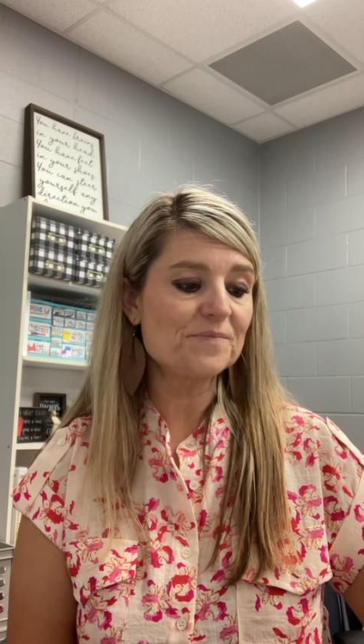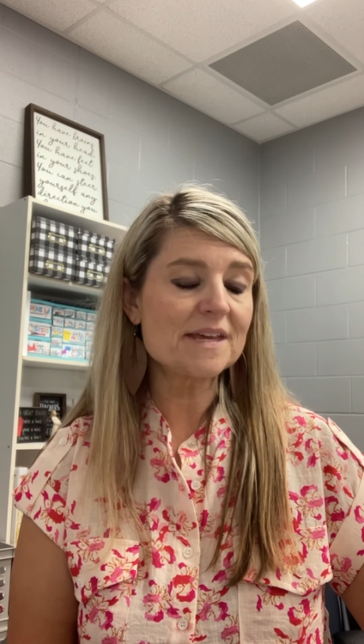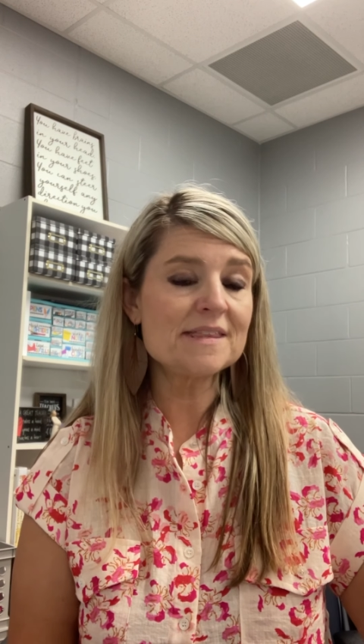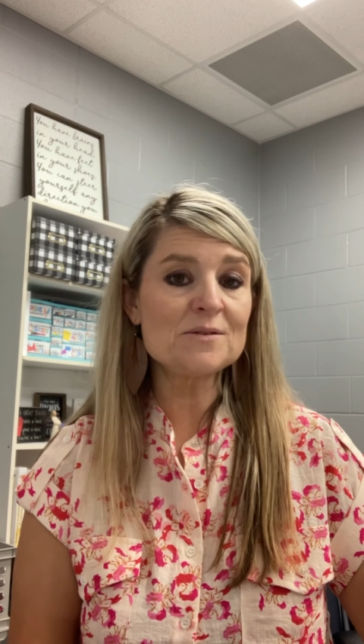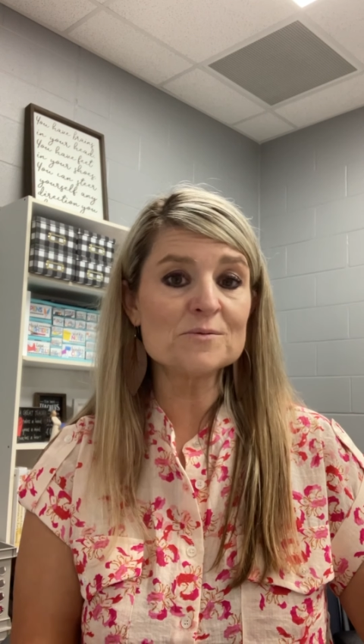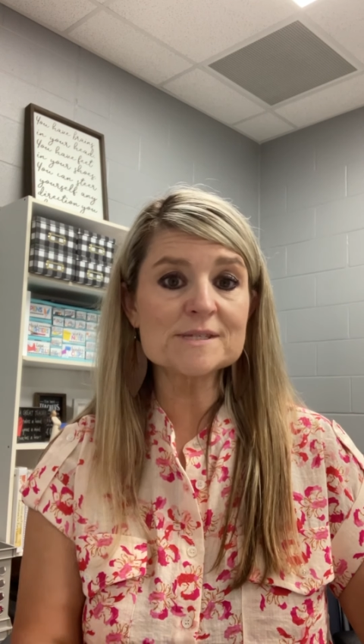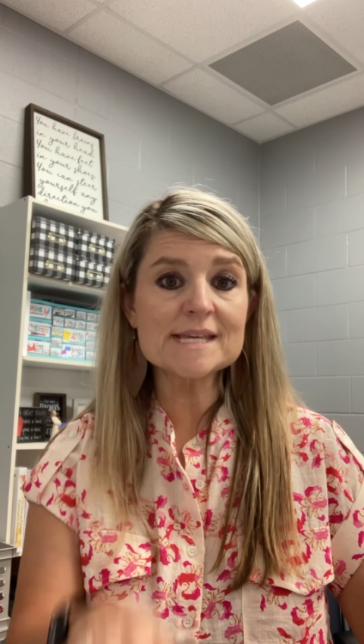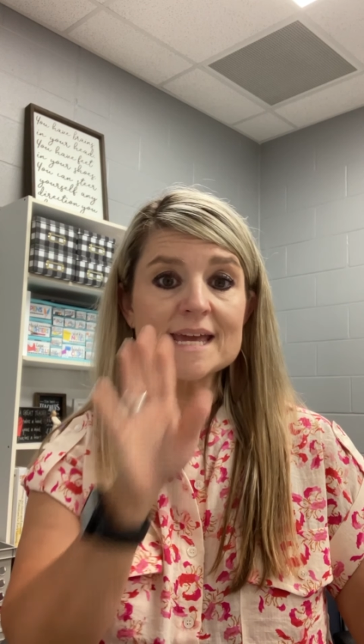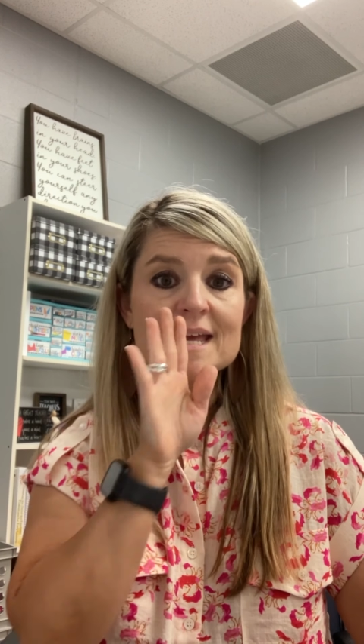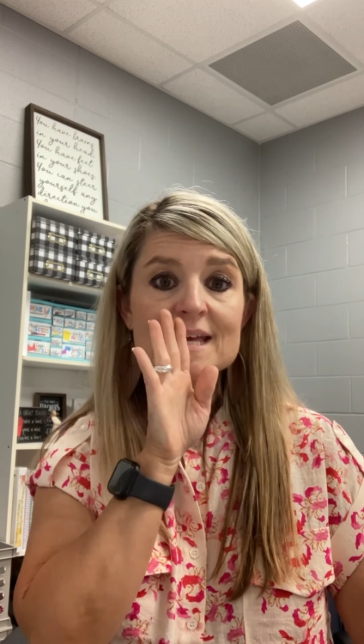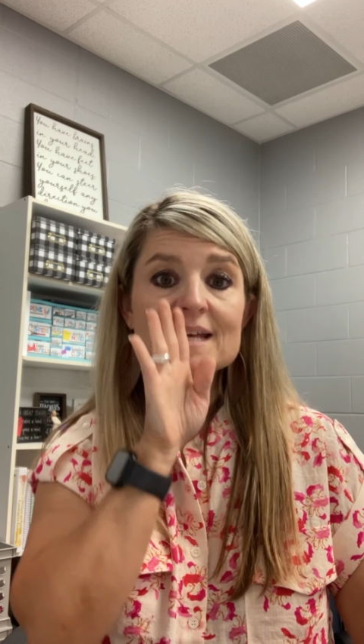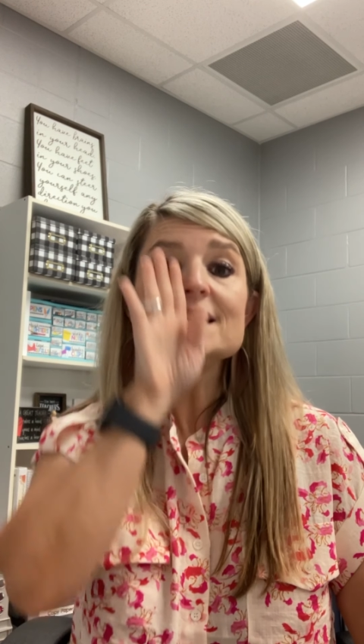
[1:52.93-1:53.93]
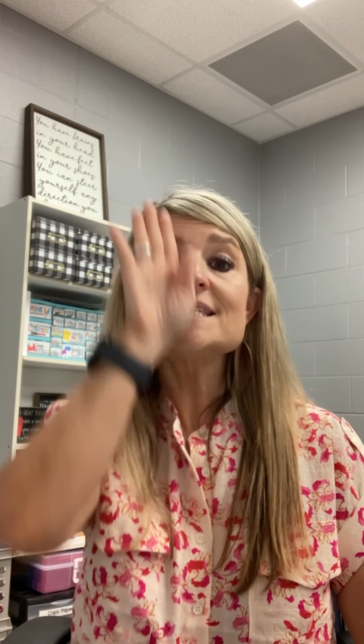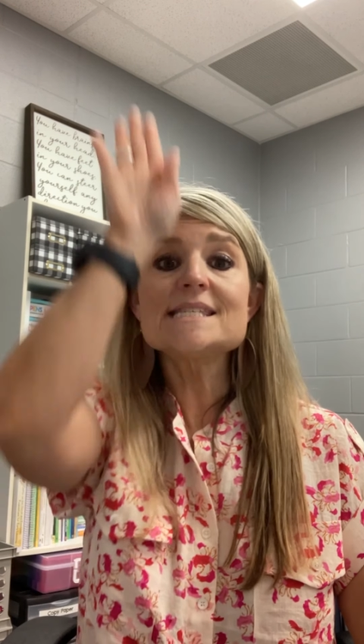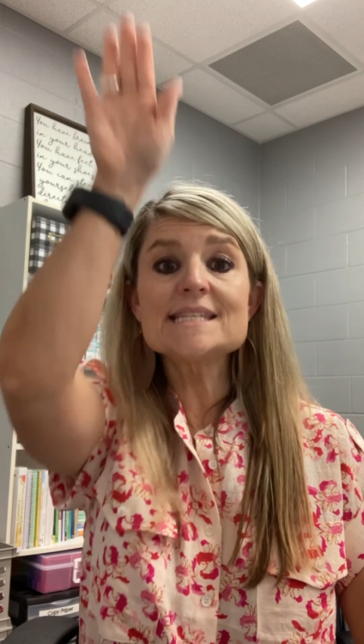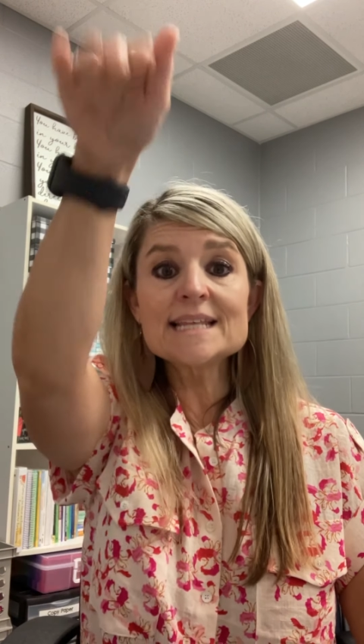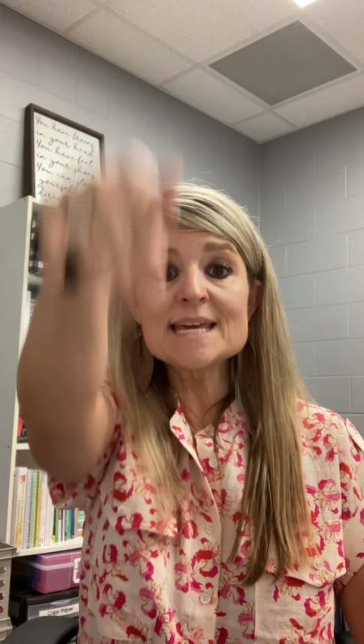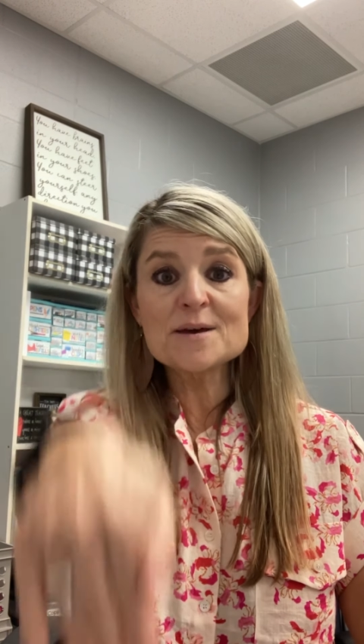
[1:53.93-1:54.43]
And then we'll say,
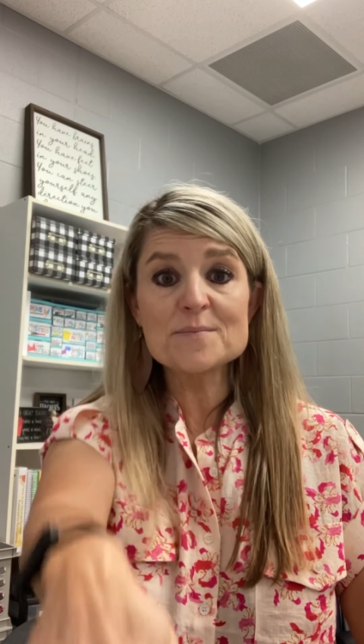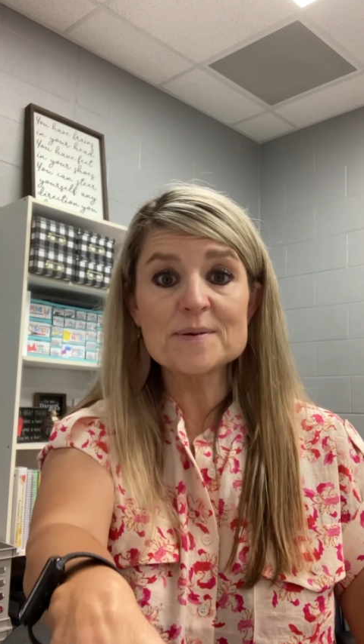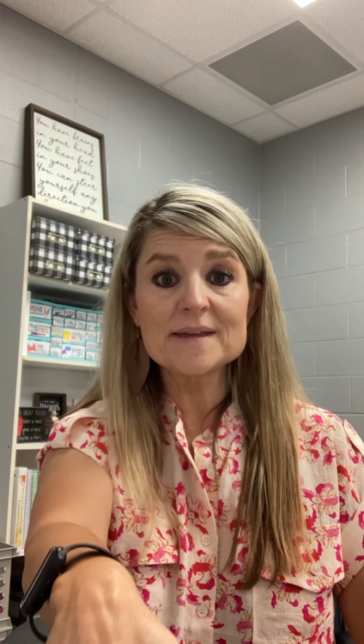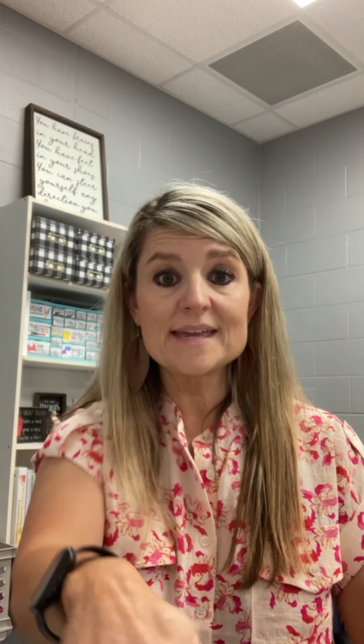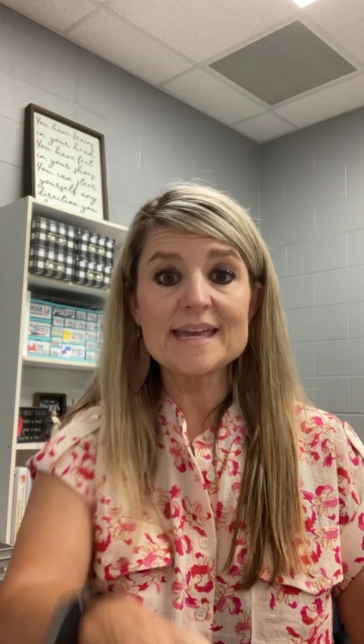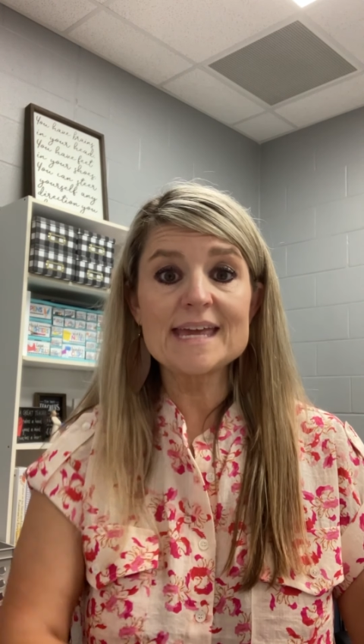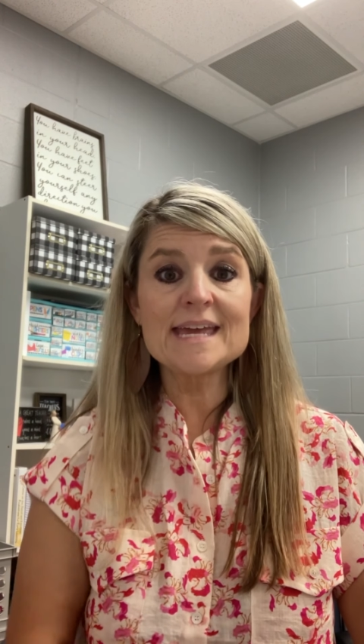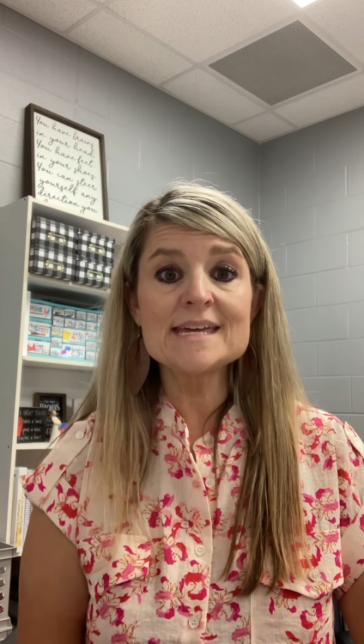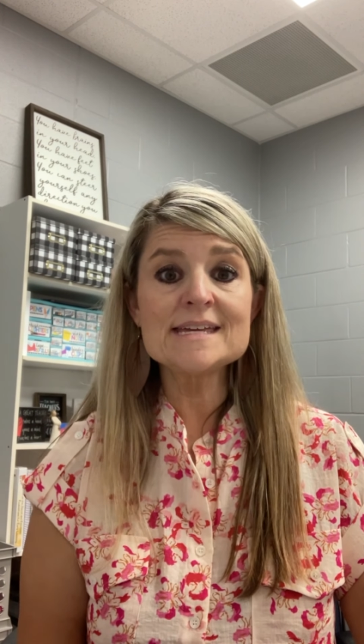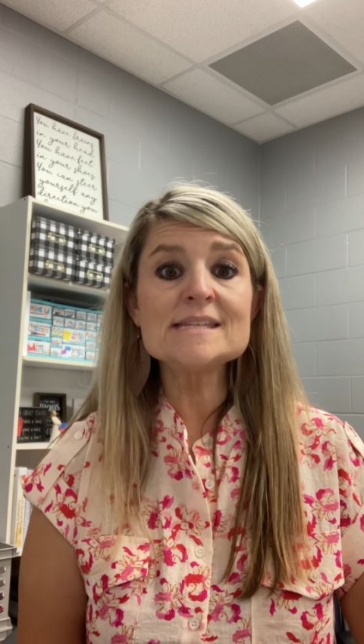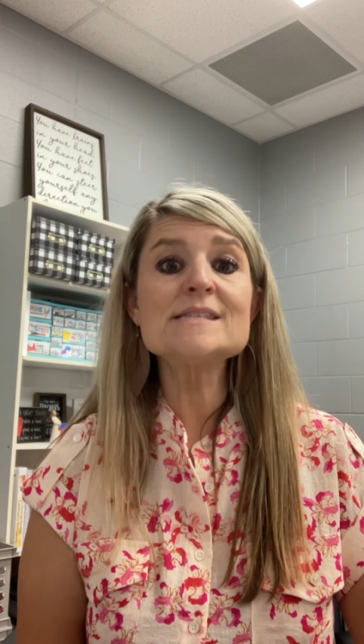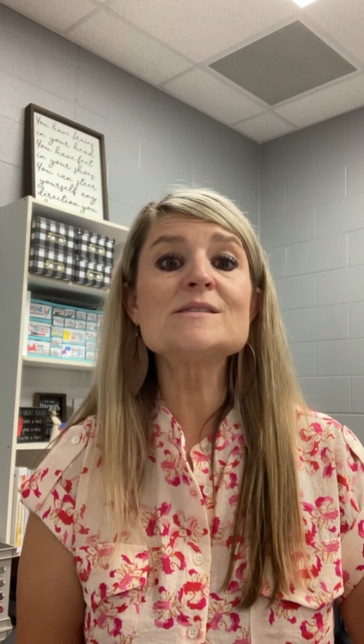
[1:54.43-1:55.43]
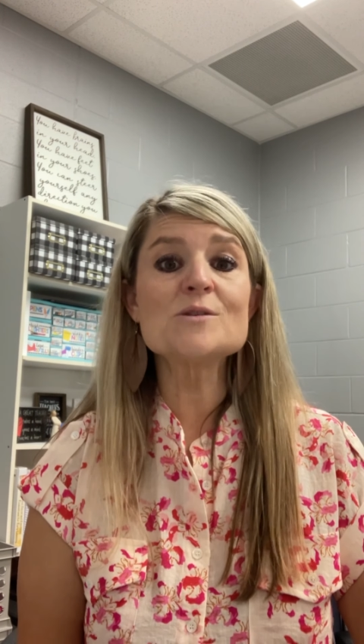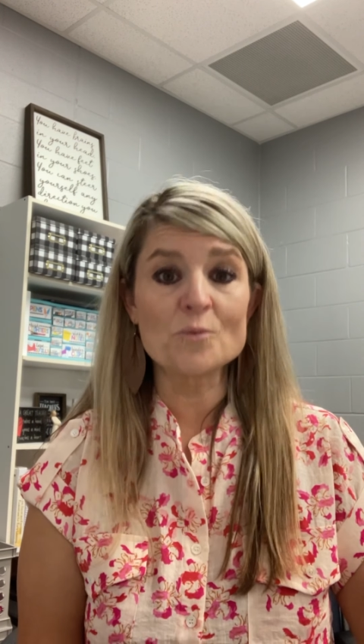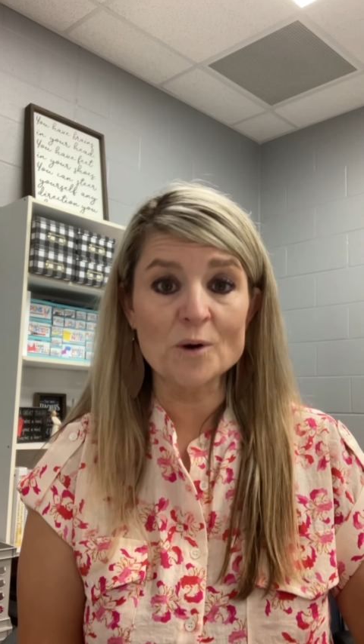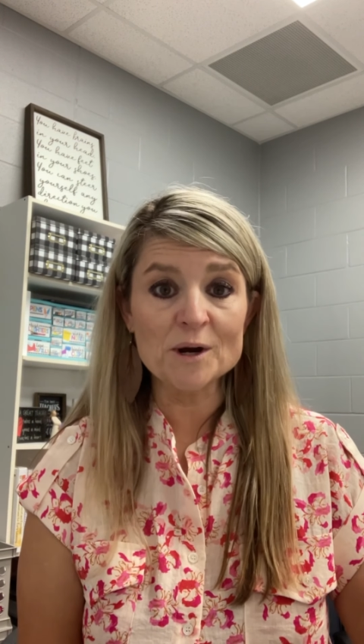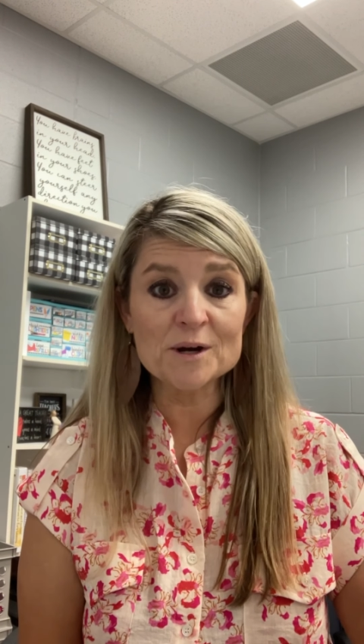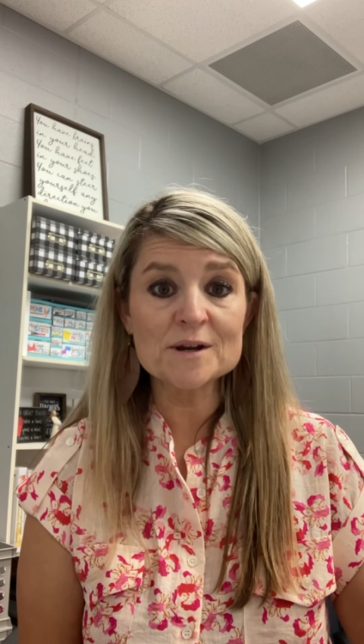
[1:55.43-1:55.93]
slip is the
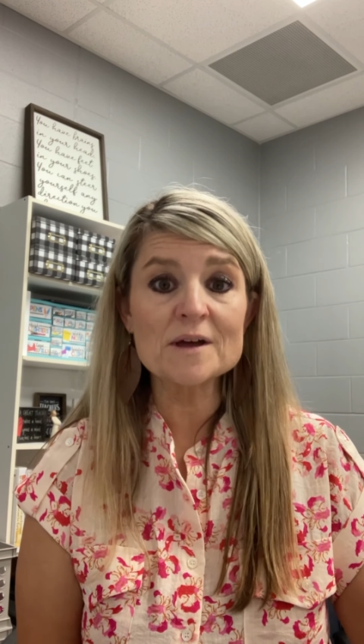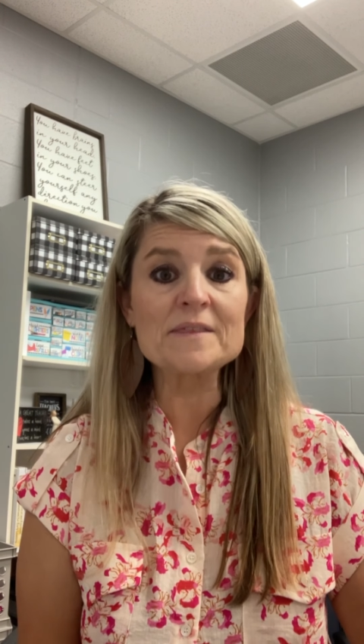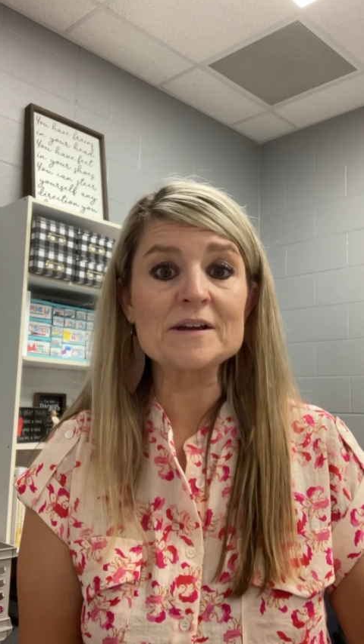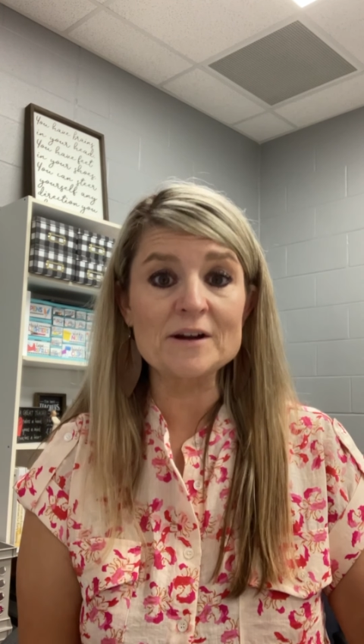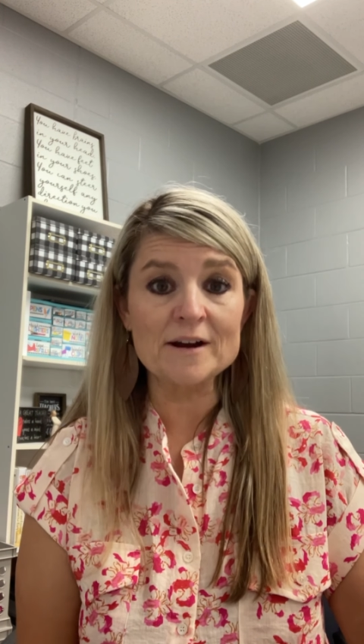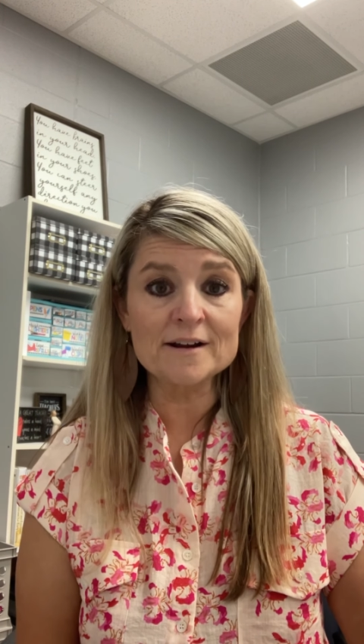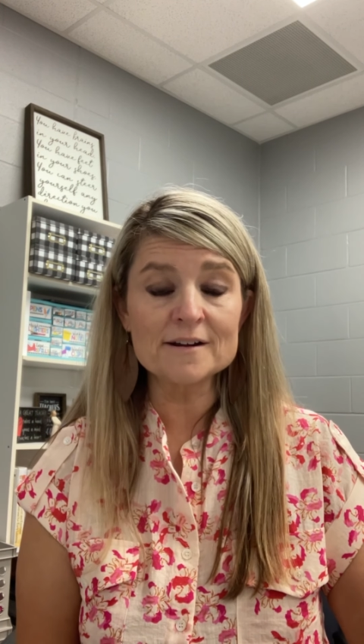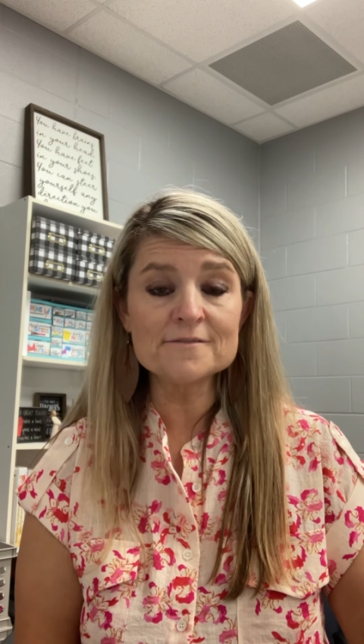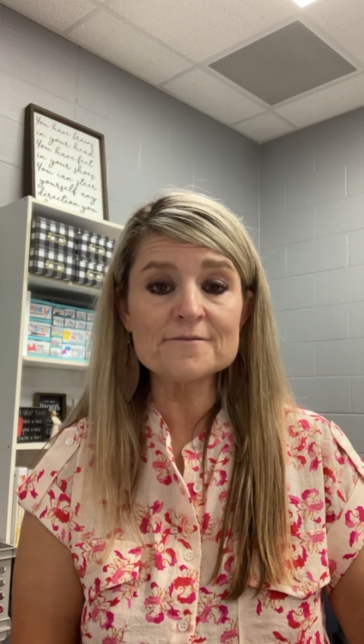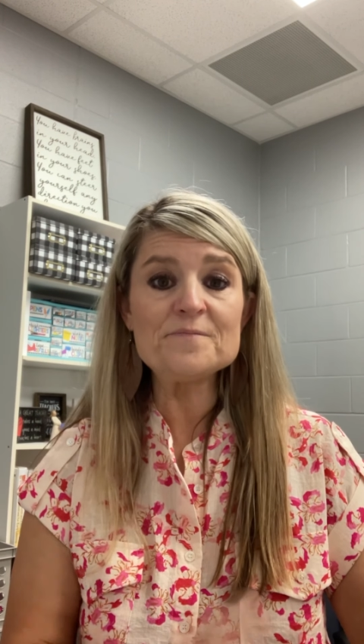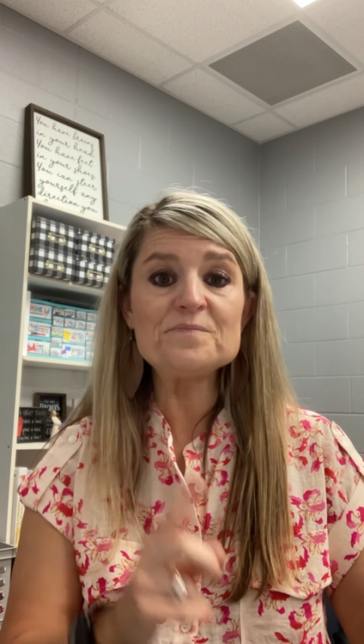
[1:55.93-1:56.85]
word on the curve.